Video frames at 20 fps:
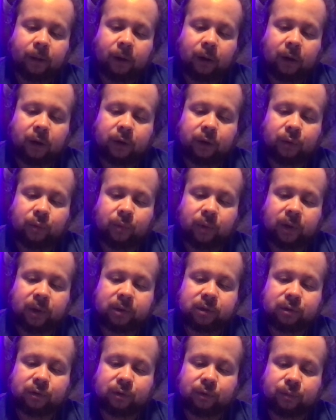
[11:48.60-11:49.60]
Are you ready
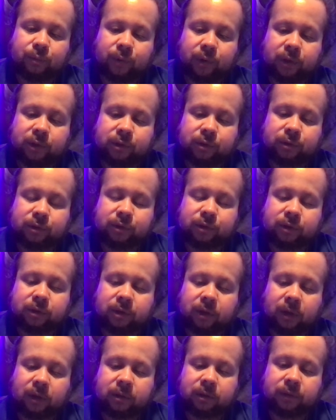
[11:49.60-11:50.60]
to embrace your
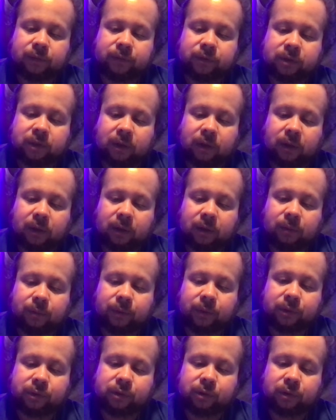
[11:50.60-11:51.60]
seductive side?
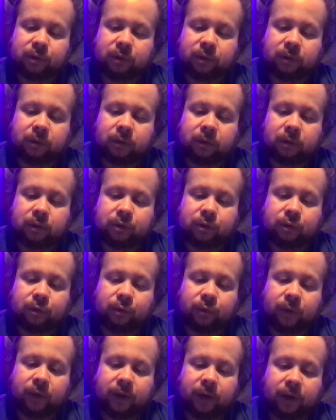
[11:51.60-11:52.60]
Be sure to
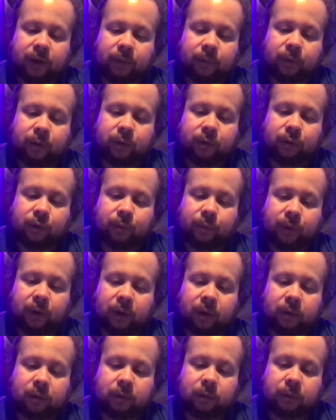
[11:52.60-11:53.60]
grab your
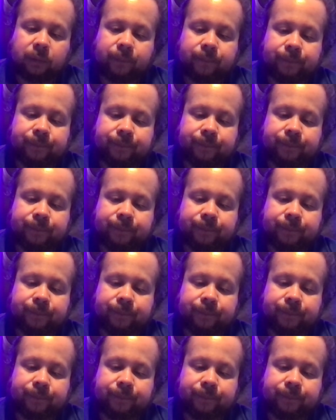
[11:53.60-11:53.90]
bottle.